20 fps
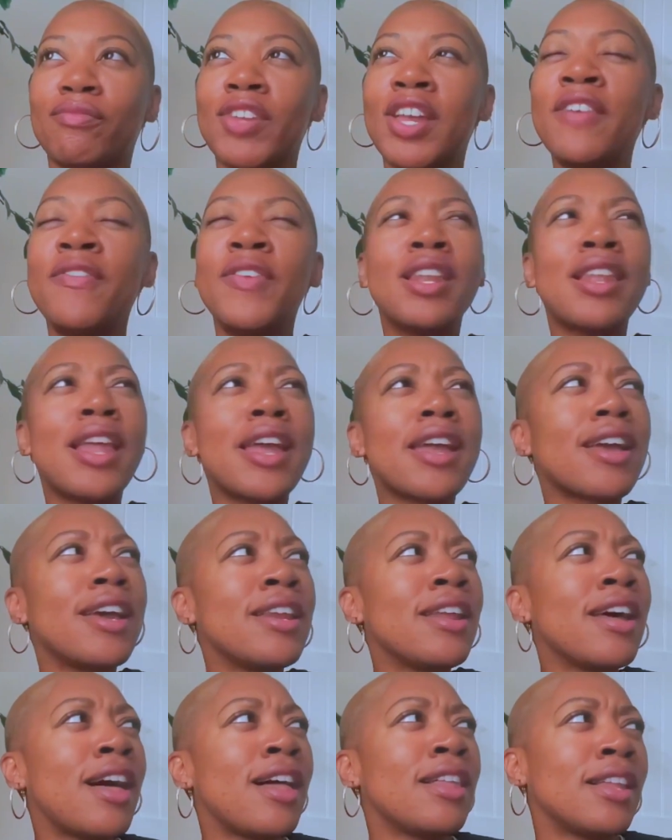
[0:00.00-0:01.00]
even like
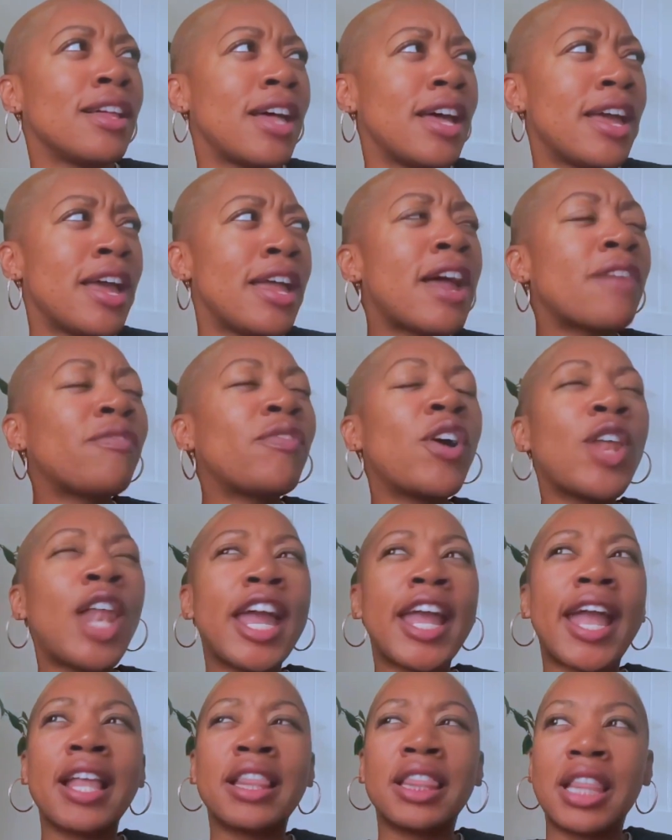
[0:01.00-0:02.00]
in a, and I felt
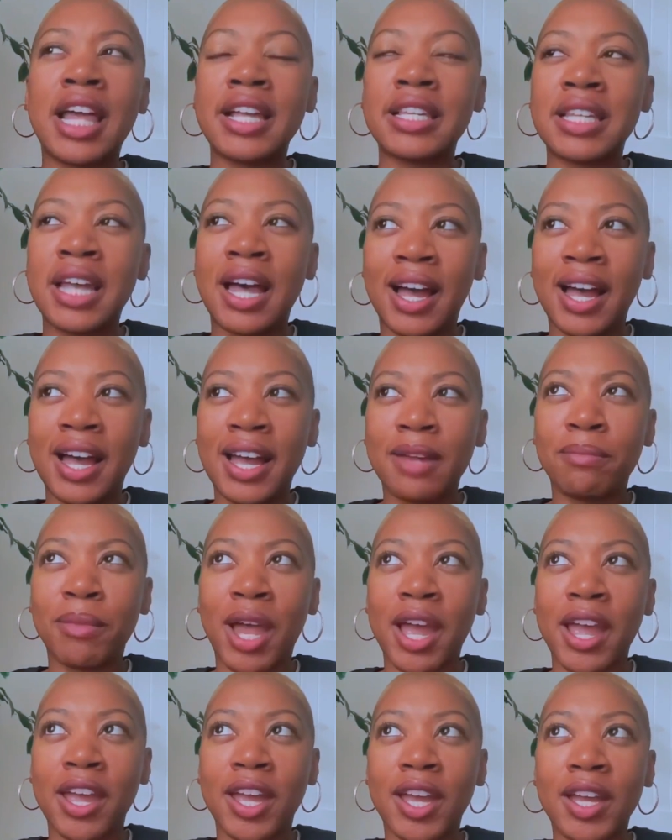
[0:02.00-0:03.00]
like at that time,
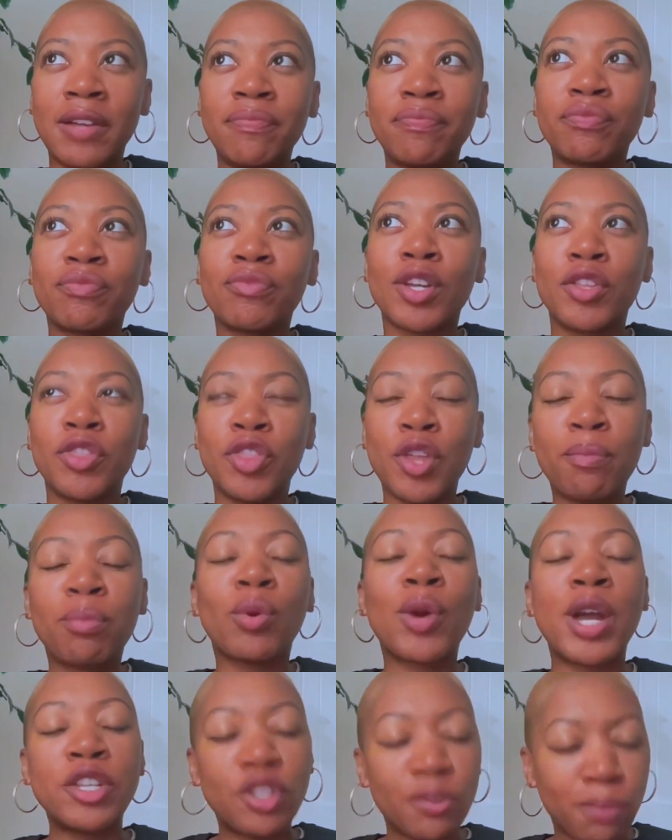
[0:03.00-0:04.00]
like mm. the
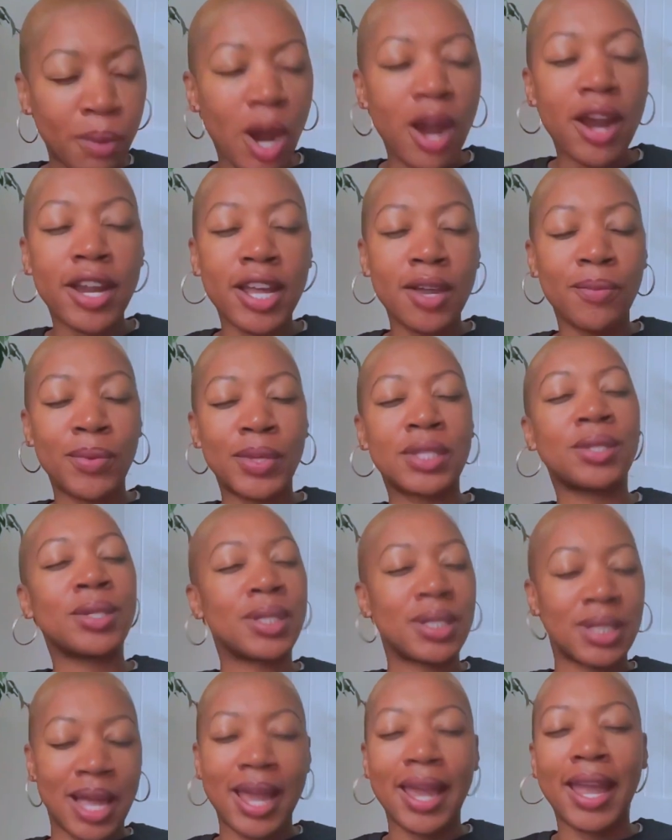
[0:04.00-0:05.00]
brunch party was
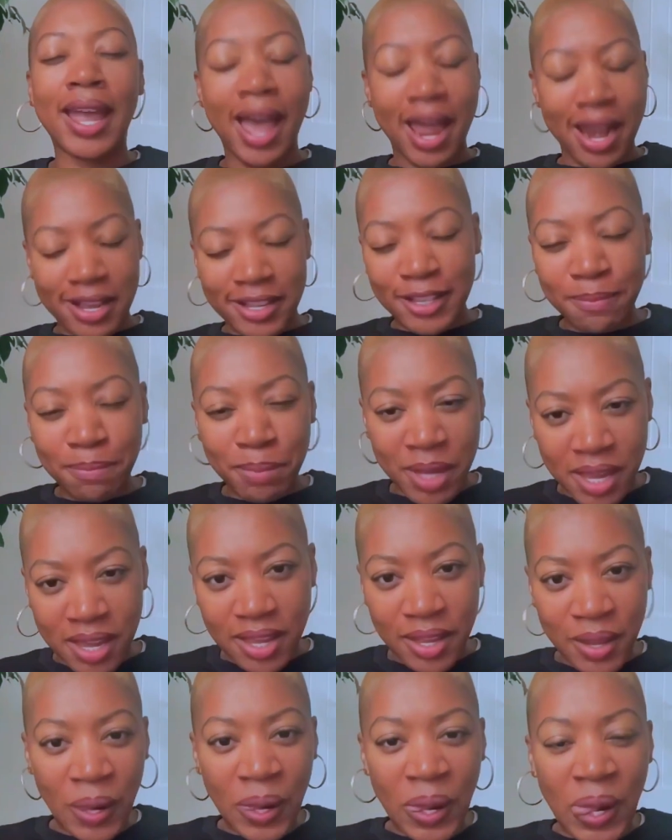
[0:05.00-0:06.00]
just like at its
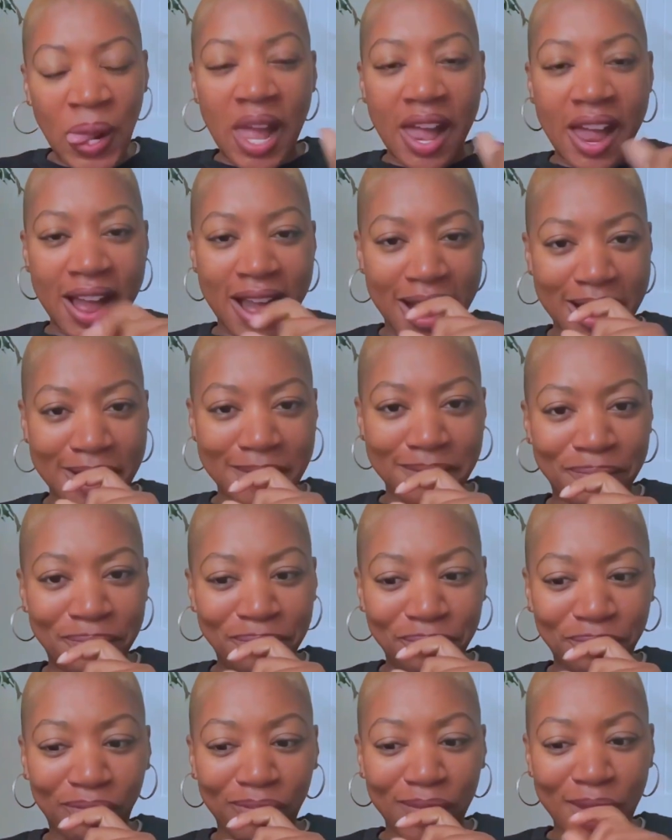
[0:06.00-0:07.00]
peak.
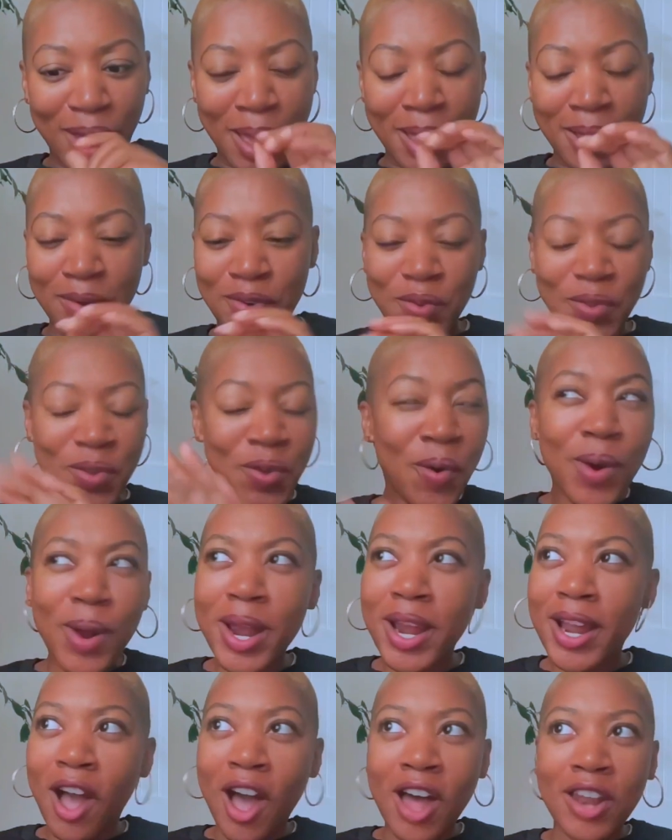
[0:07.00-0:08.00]
Um, and New
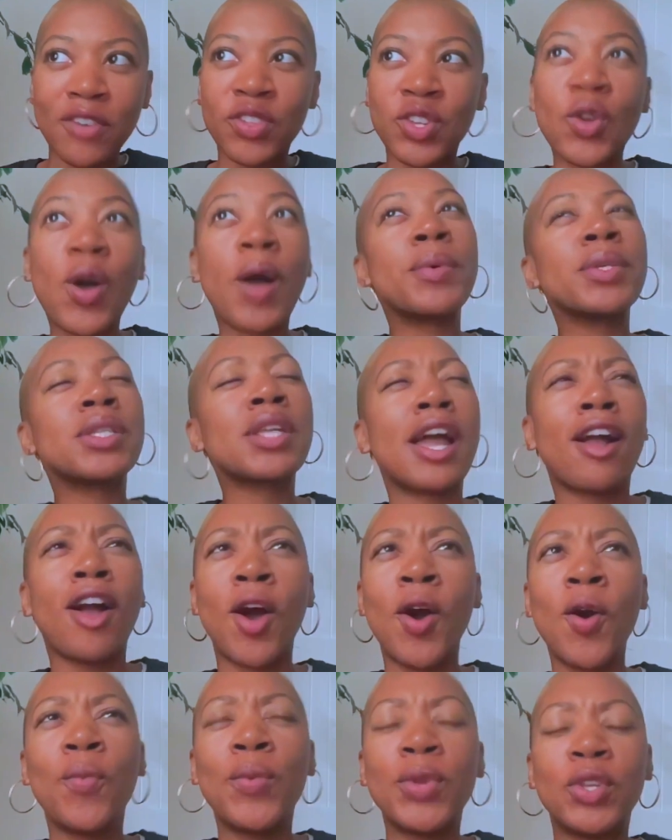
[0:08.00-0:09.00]
York, all of so I was like,
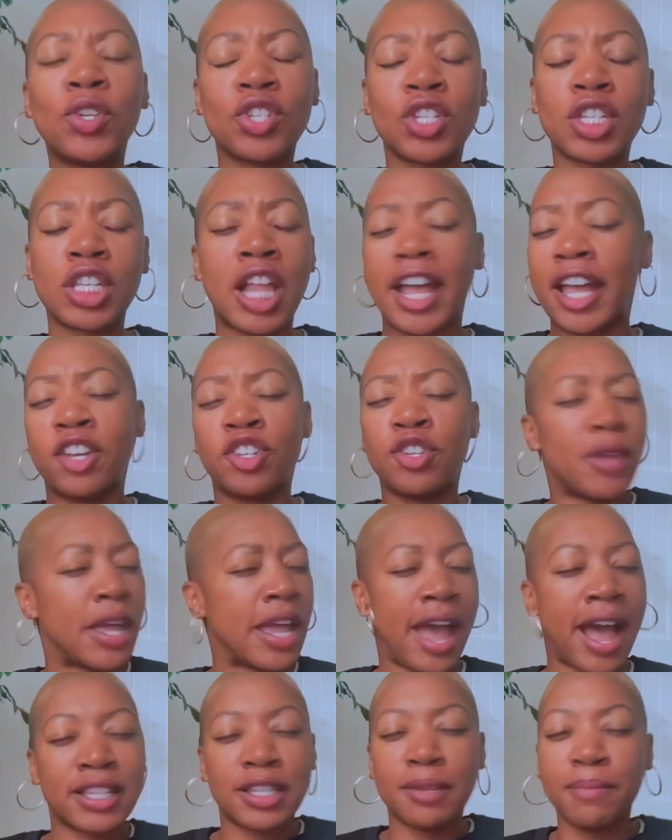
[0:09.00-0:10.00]
oh, we should like it should
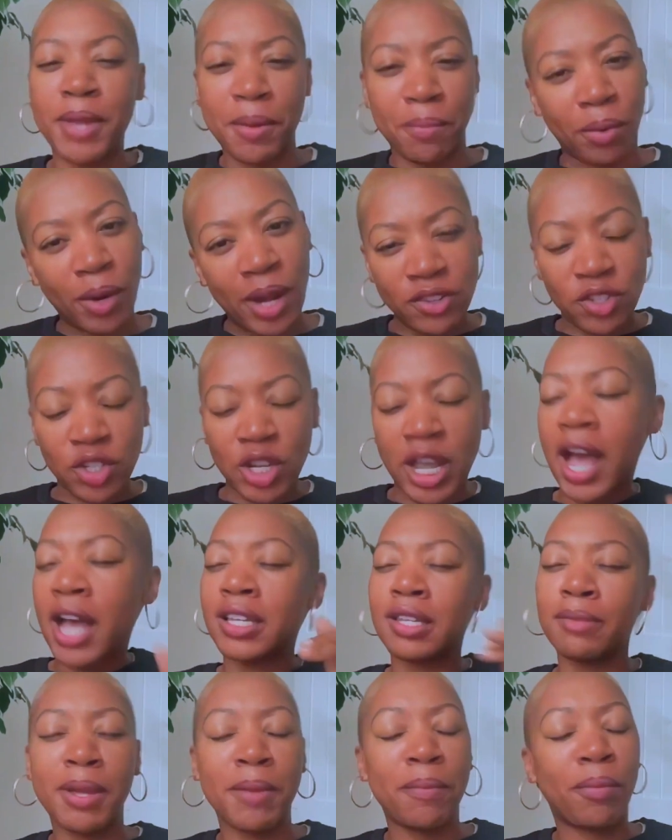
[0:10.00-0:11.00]
it has to be a brunch. It
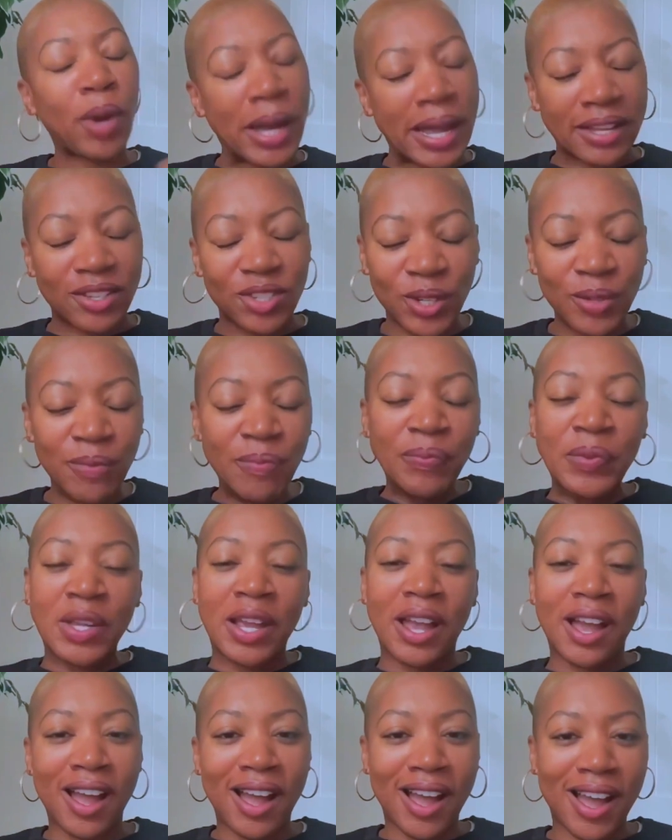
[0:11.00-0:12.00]
has to be a brunch.
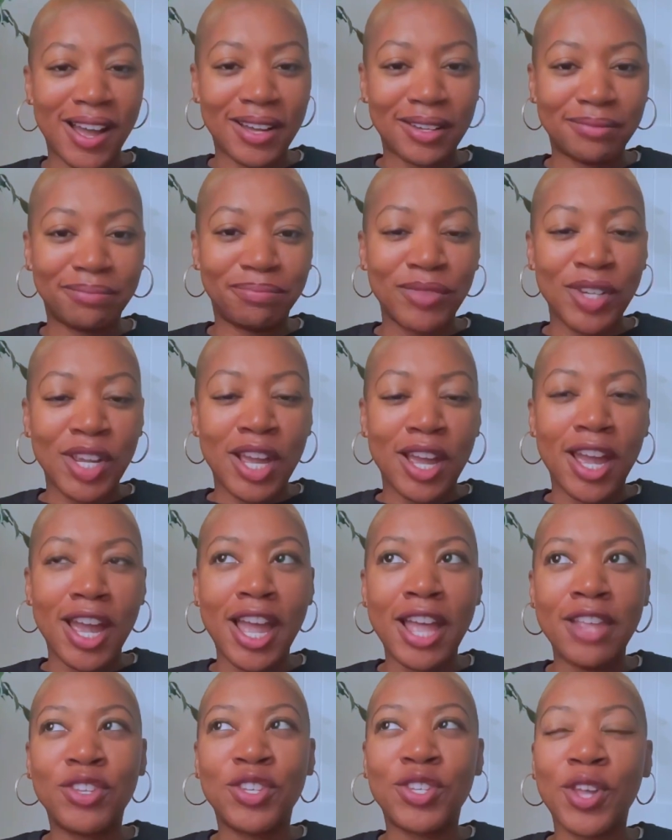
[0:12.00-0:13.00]
Um,
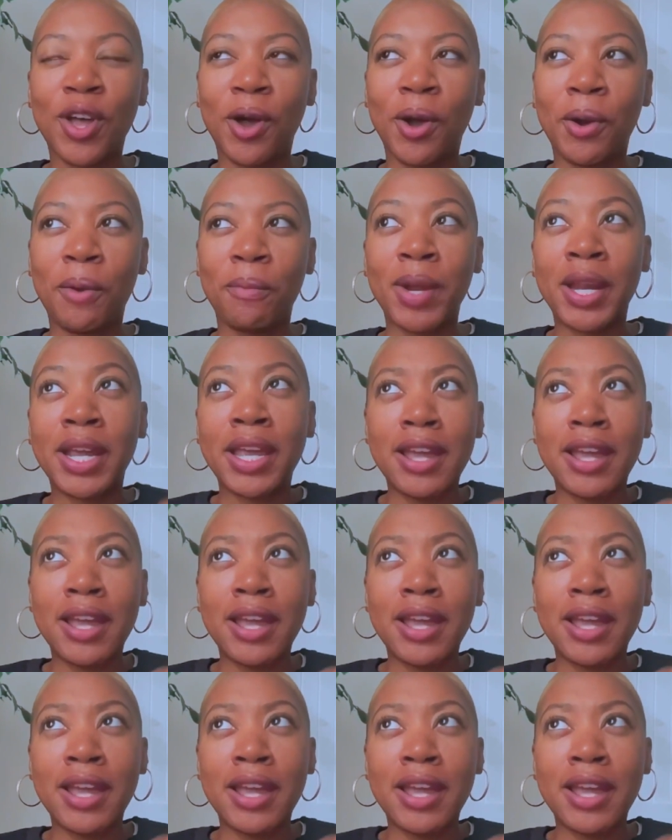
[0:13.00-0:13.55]
and so, but